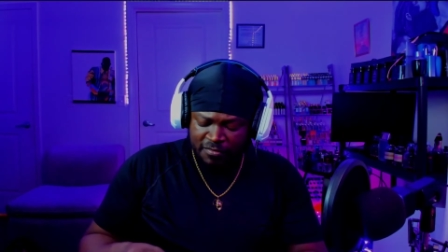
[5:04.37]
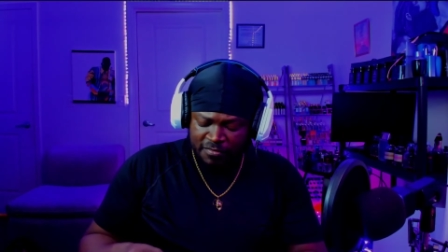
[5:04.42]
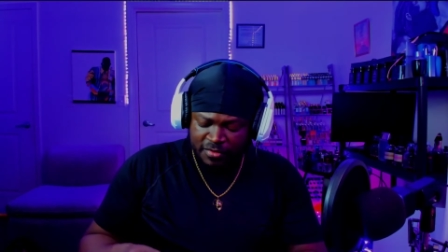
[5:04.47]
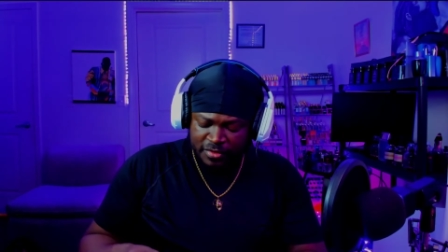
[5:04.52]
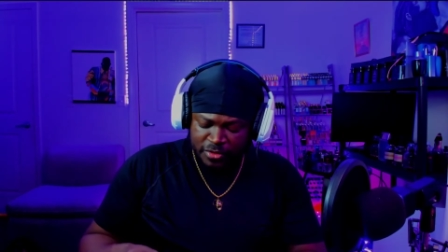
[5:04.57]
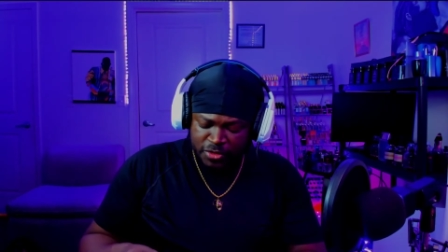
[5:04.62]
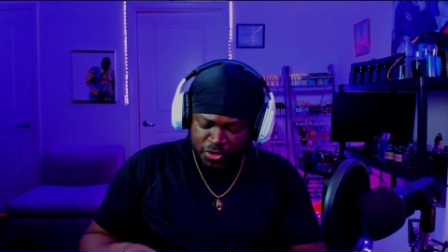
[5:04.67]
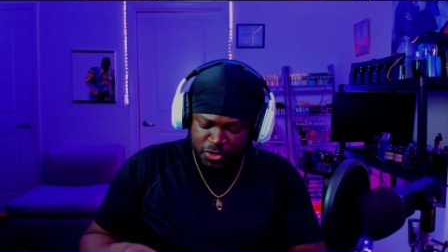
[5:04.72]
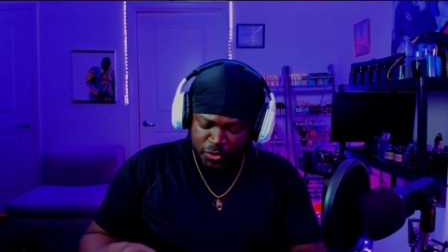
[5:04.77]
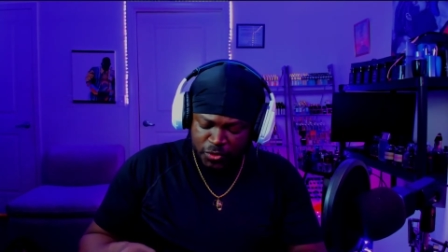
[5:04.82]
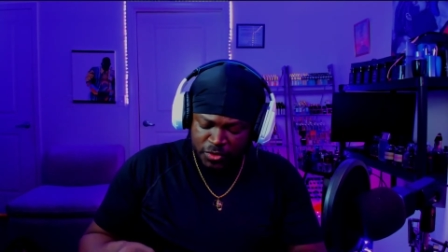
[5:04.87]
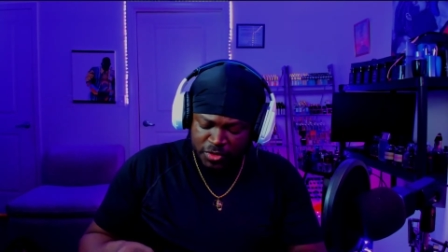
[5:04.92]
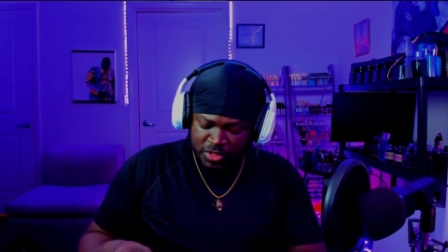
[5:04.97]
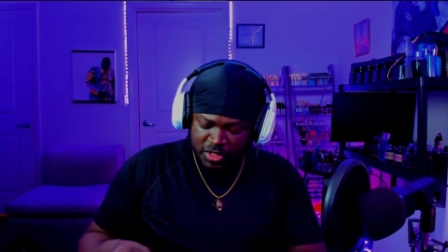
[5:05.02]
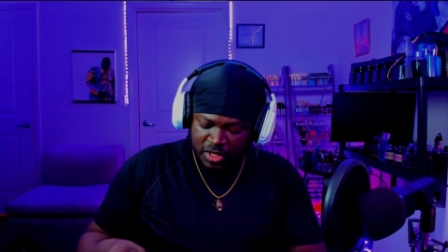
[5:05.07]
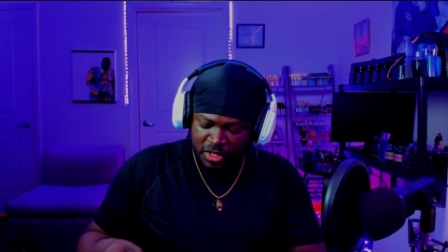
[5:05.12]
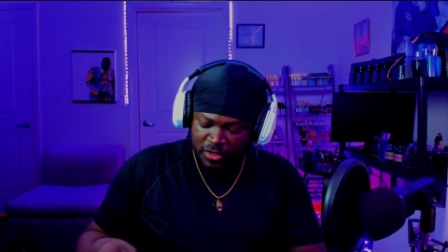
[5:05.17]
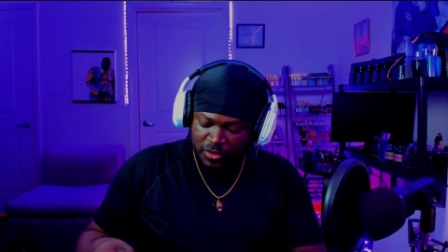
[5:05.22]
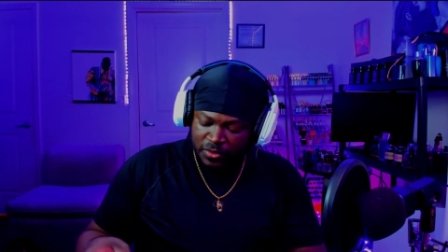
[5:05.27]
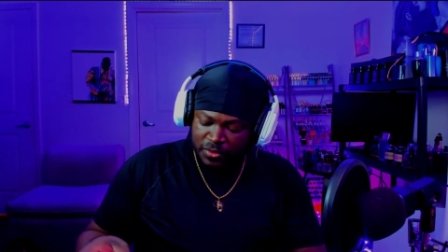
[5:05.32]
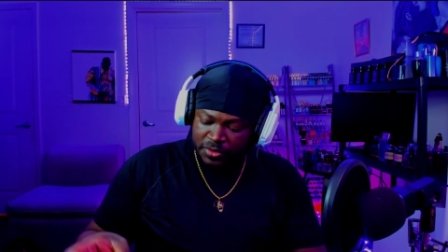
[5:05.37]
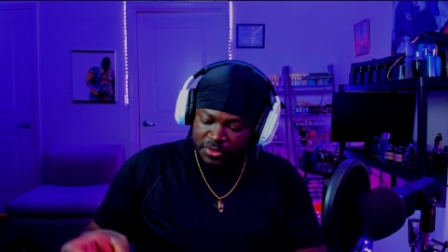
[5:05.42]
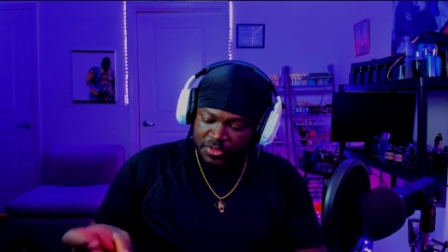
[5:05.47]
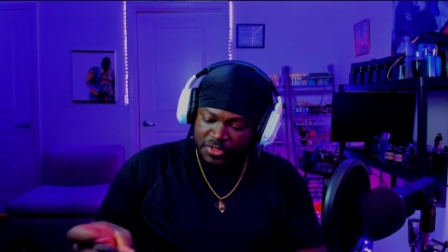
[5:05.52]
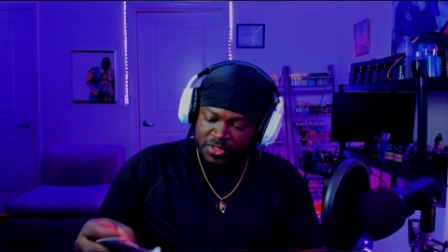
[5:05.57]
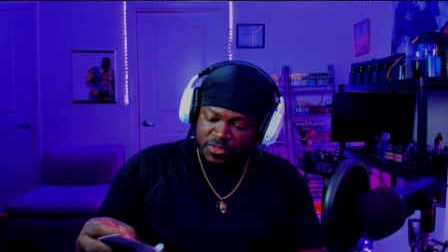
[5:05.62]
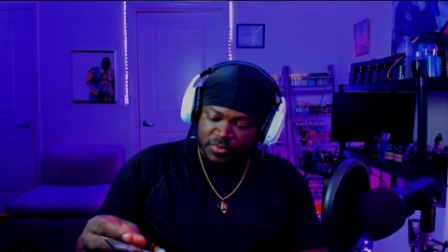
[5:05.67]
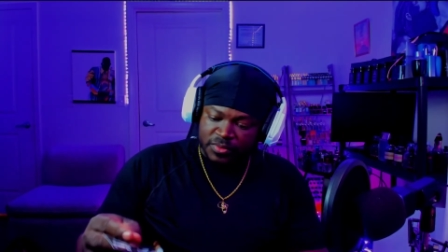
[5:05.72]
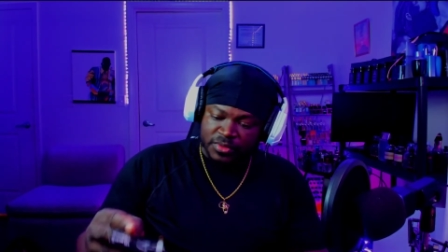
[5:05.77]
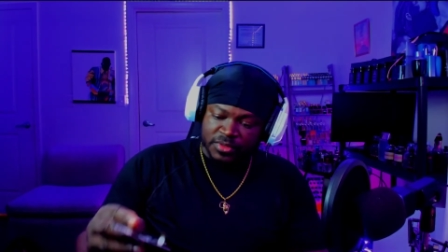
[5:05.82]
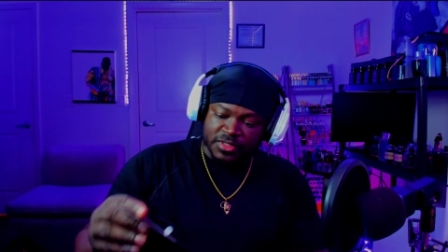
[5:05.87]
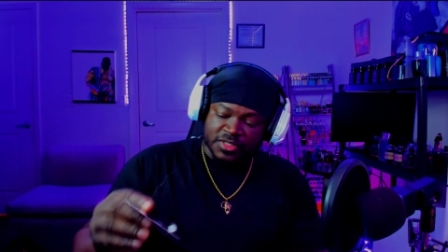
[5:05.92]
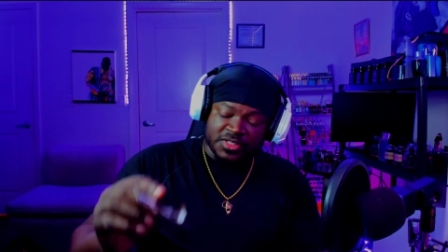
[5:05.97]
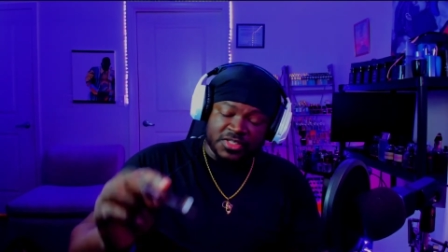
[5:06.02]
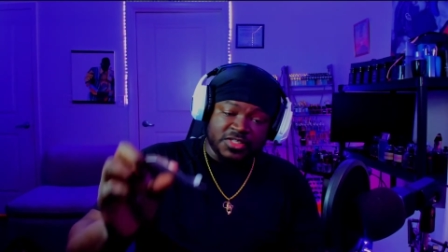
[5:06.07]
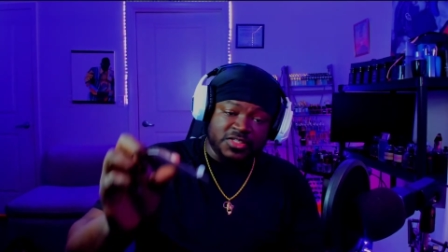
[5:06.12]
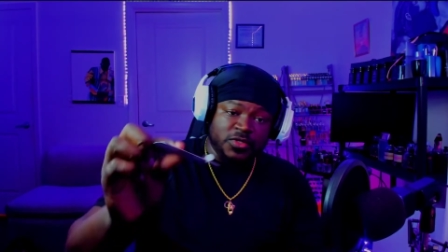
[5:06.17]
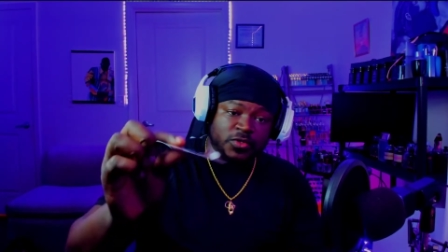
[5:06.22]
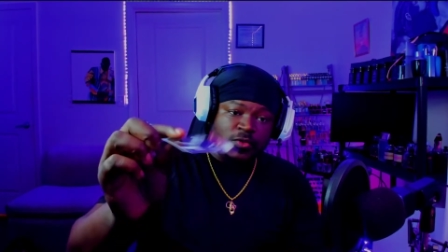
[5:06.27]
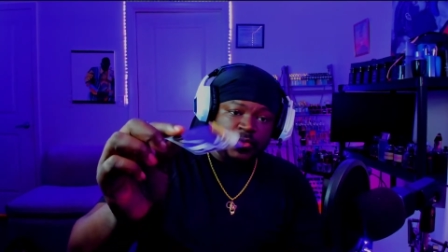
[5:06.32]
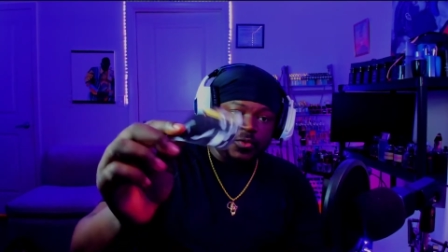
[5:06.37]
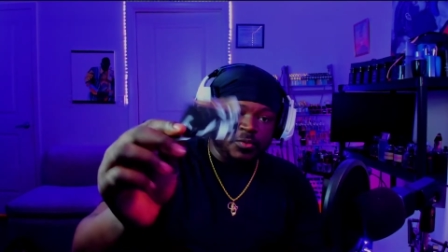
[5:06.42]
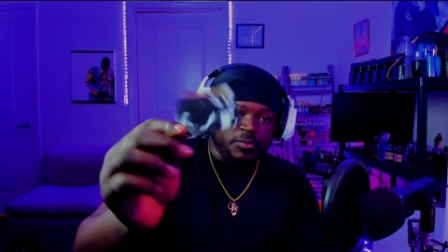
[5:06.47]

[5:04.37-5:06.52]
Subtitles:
the juice color on this one. Is this Ood